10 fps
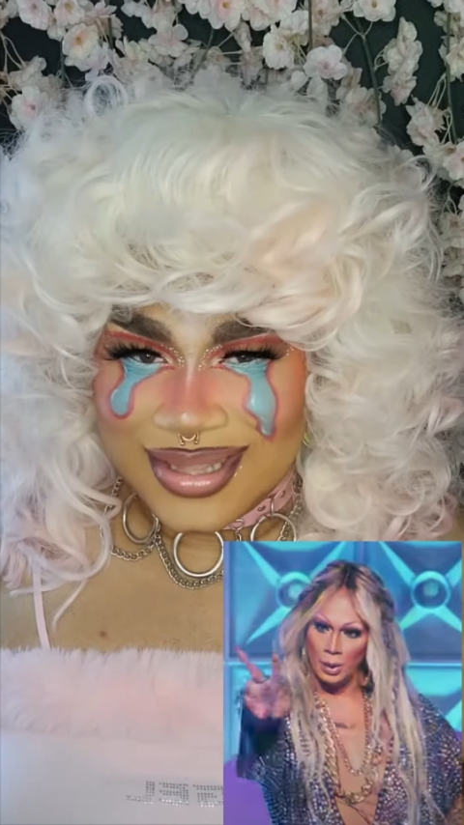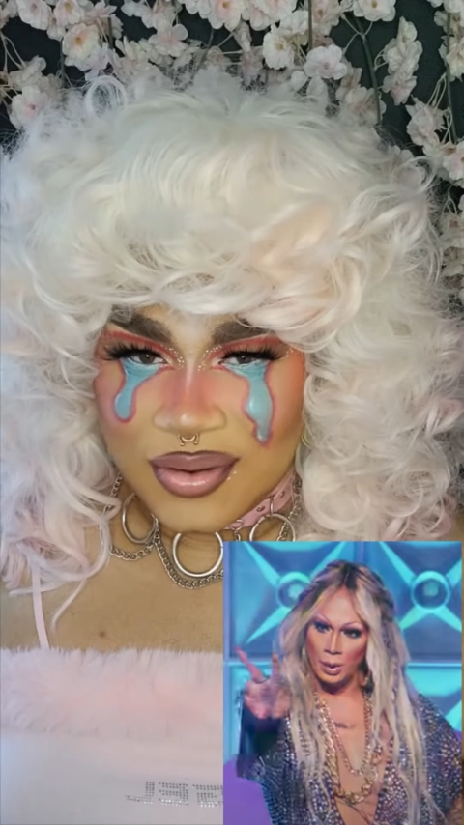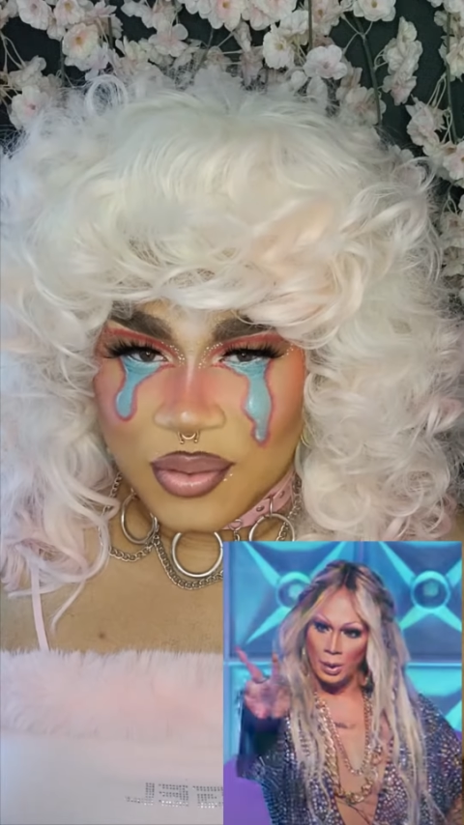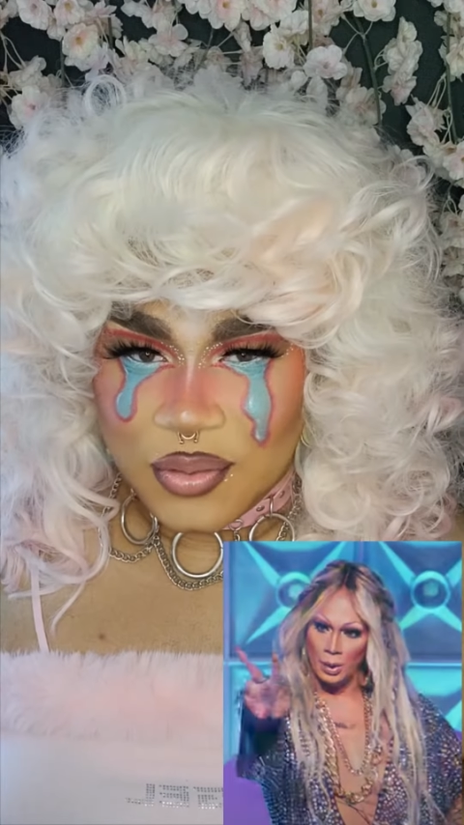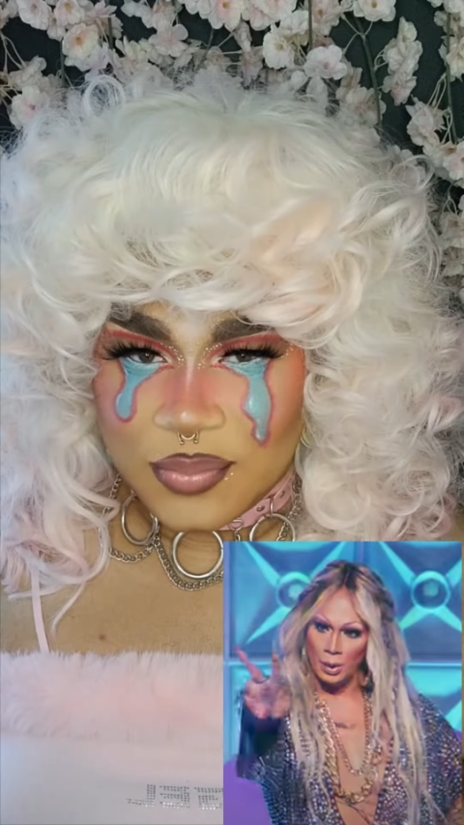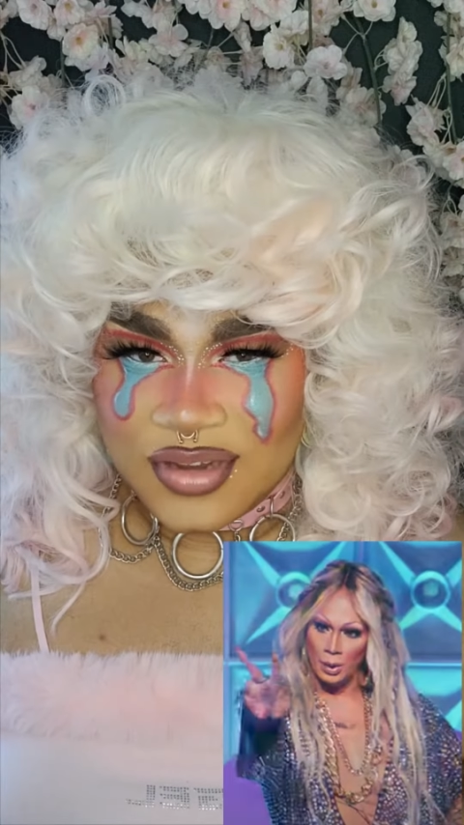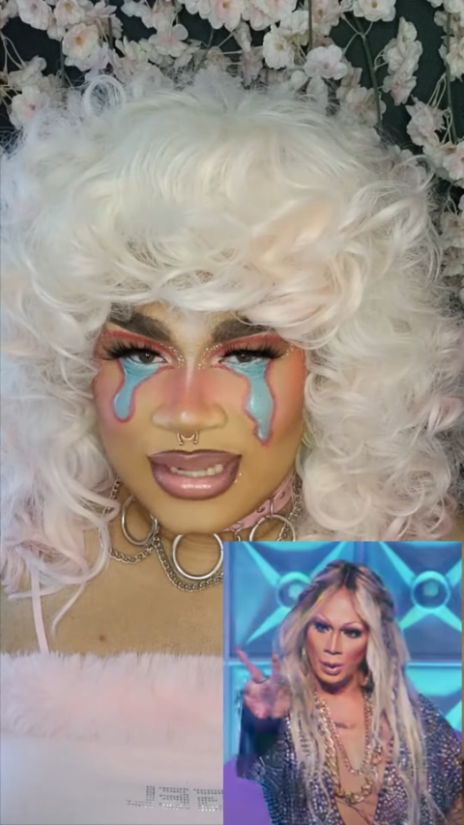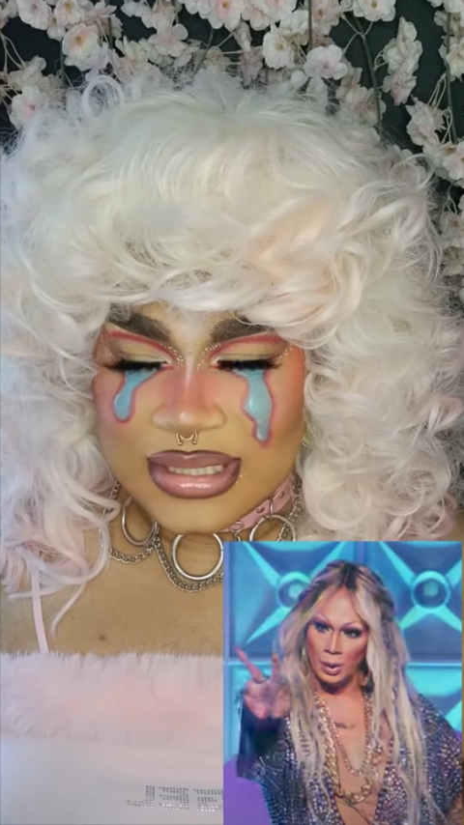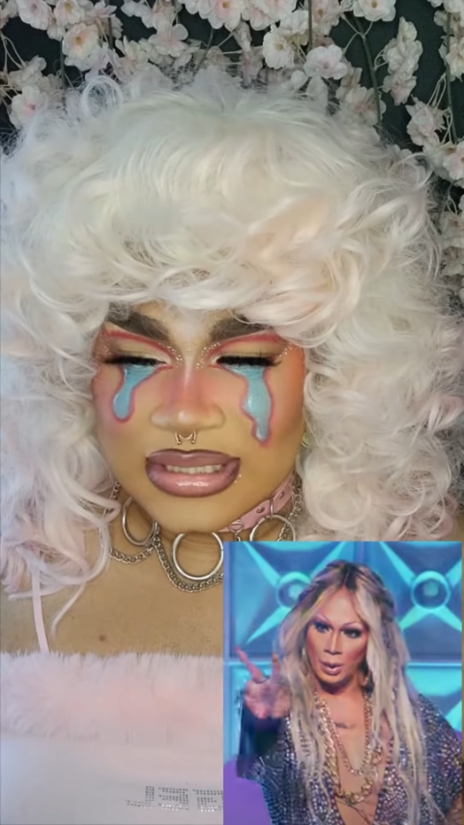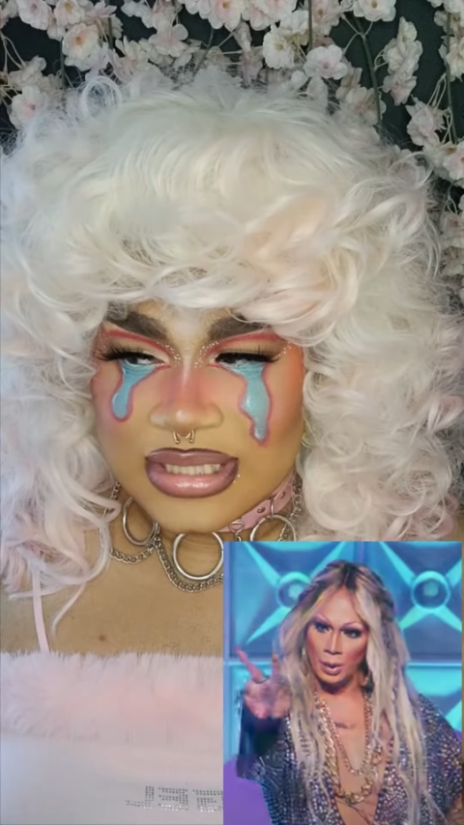in that girl group
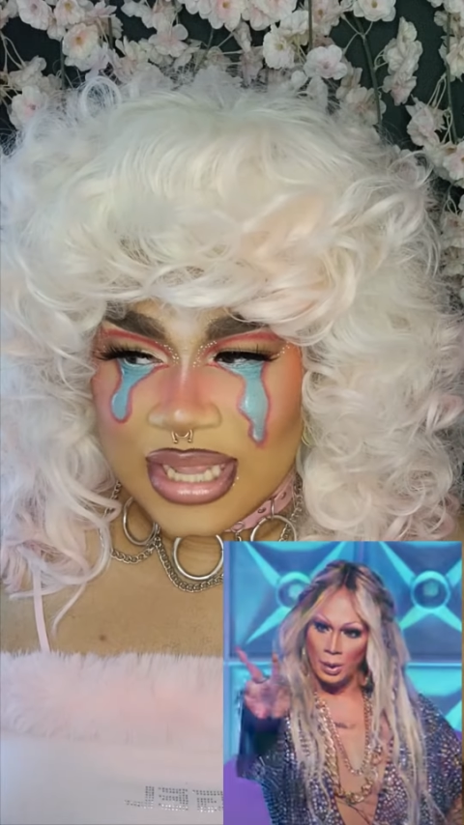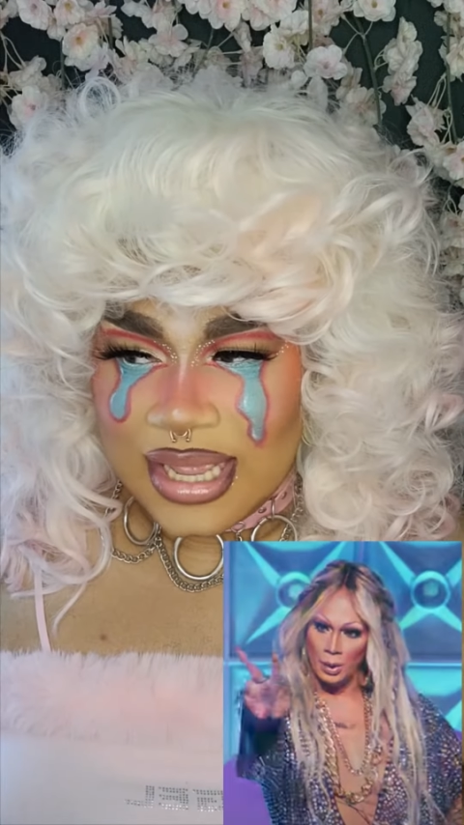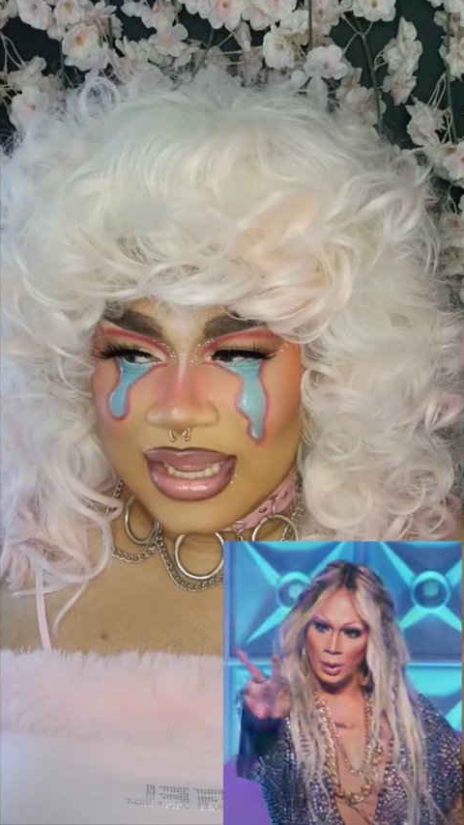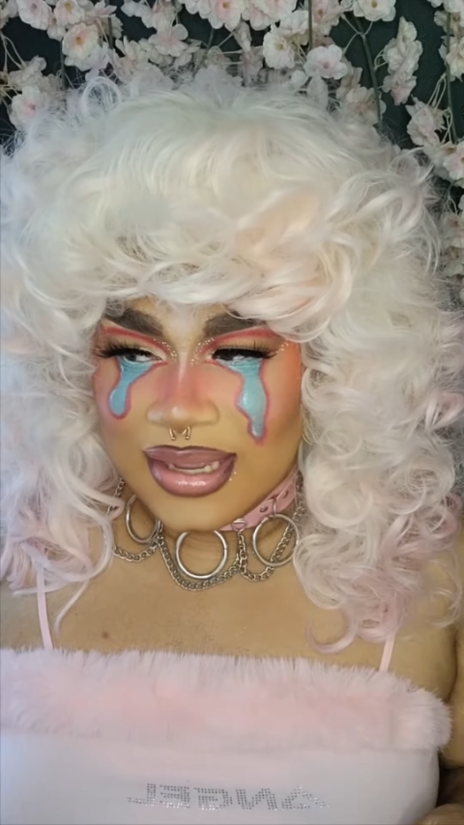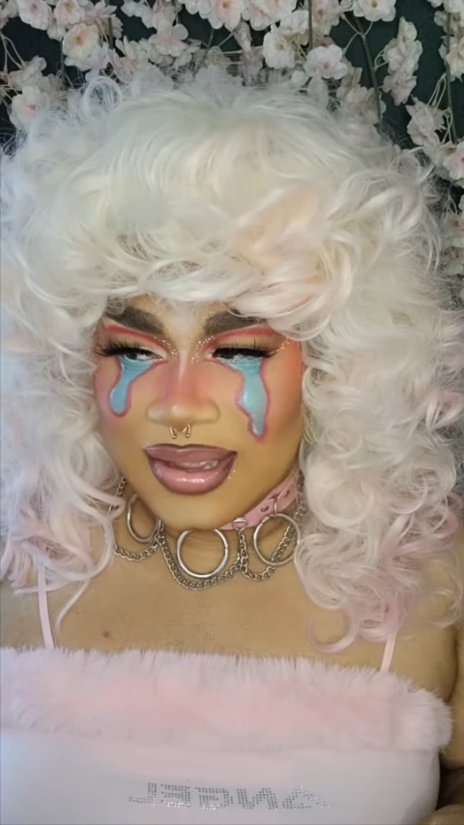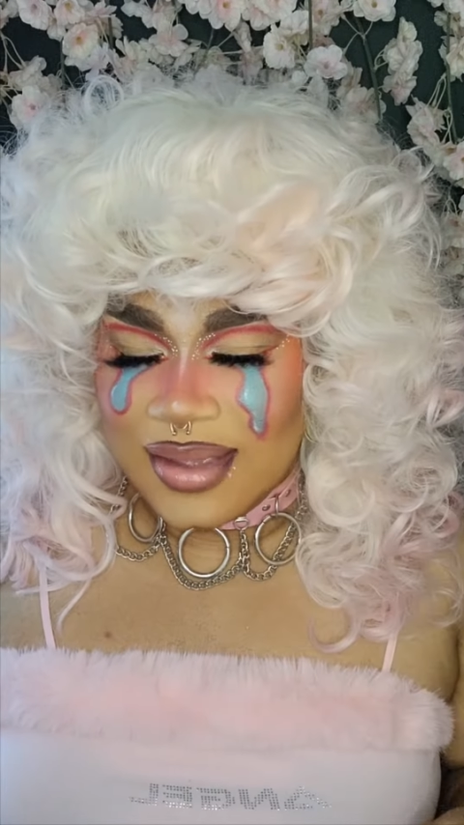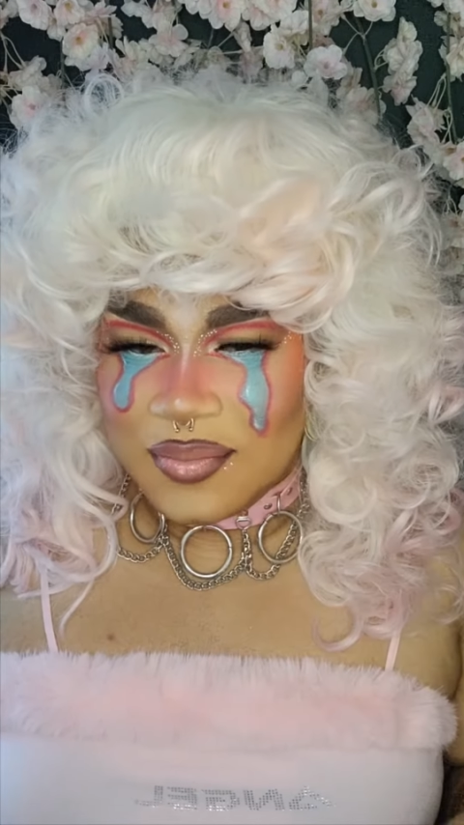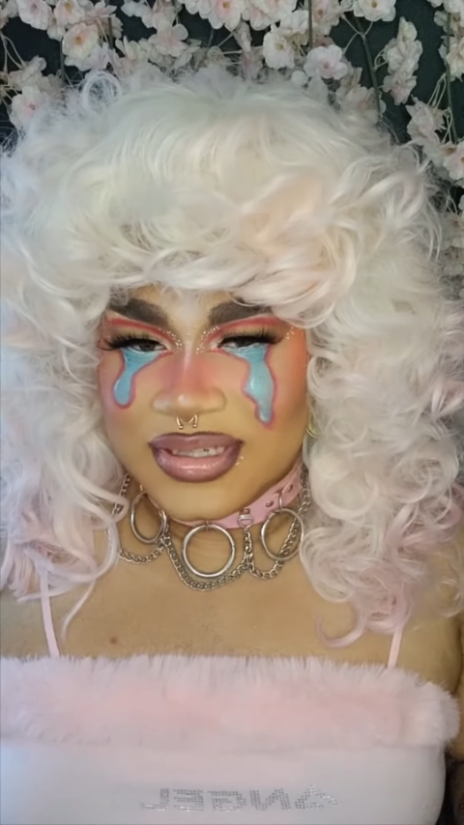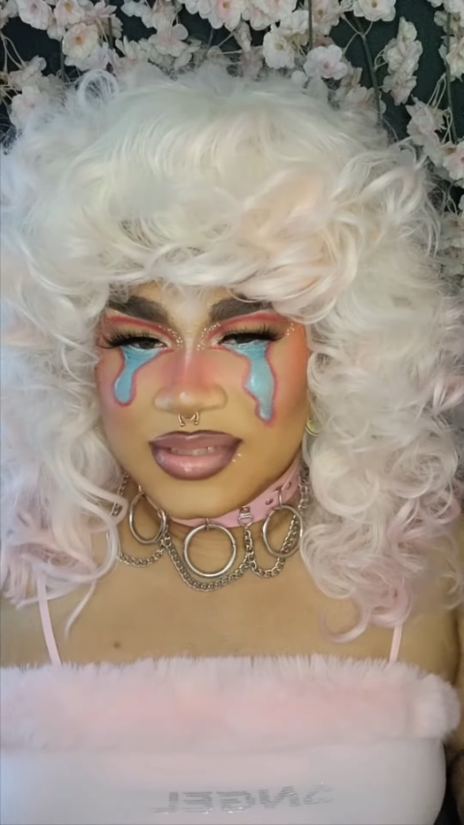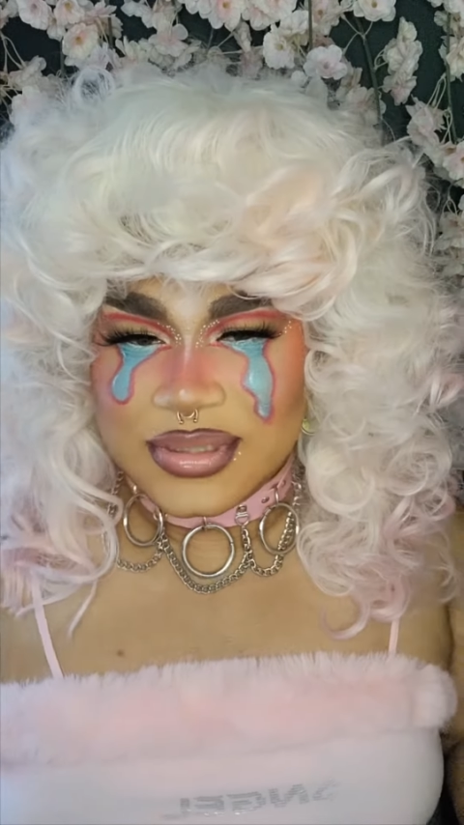challenge? Like,
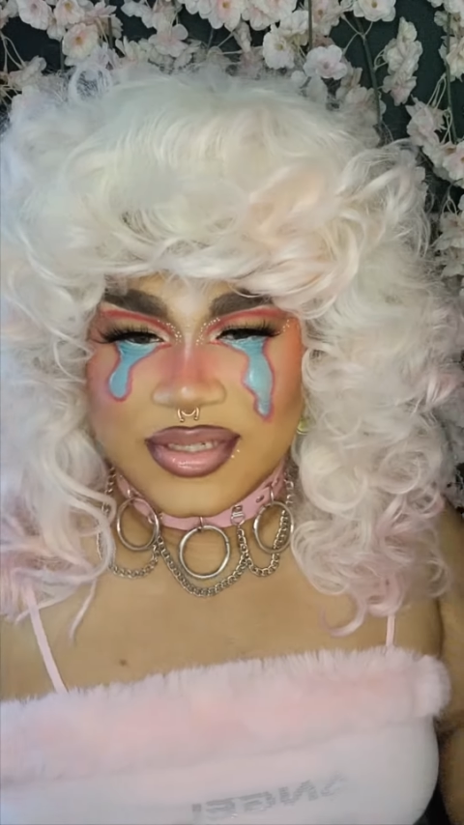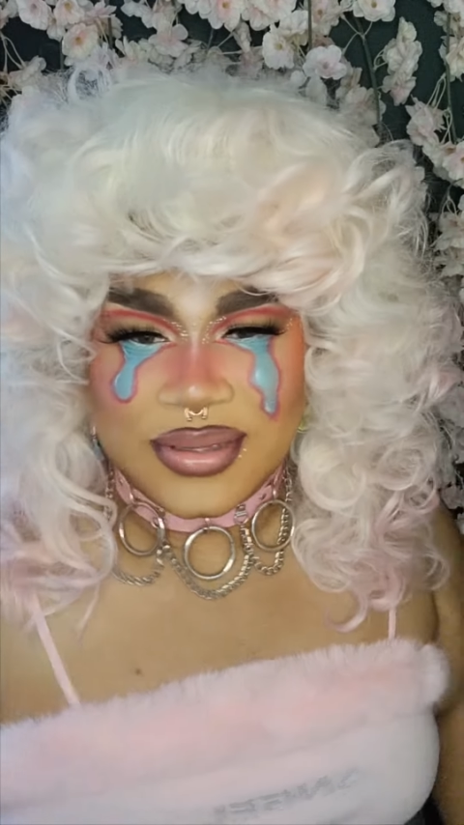when she was